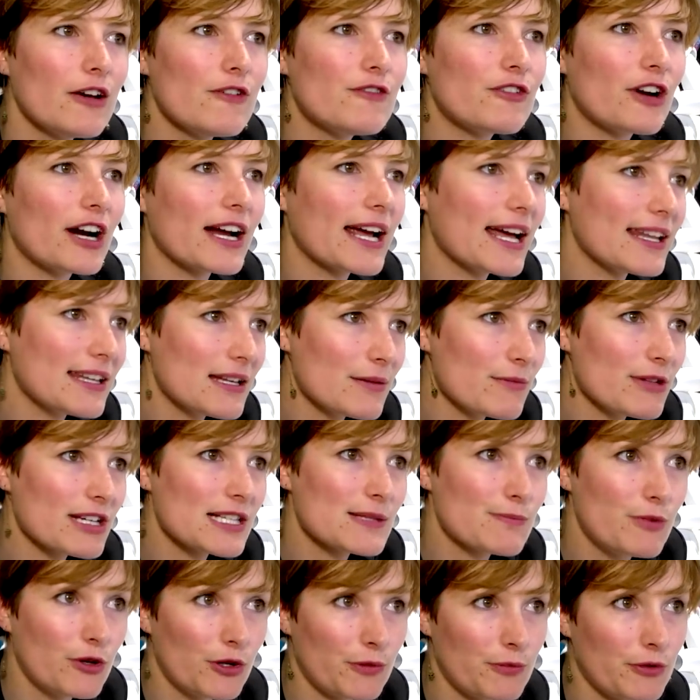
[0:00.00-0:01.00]
for
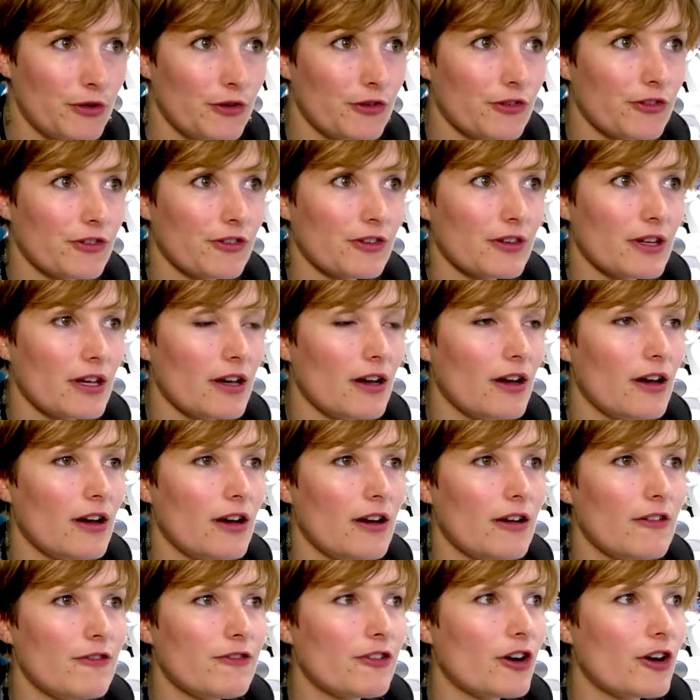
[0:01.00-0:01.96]
academics' purpose, uh,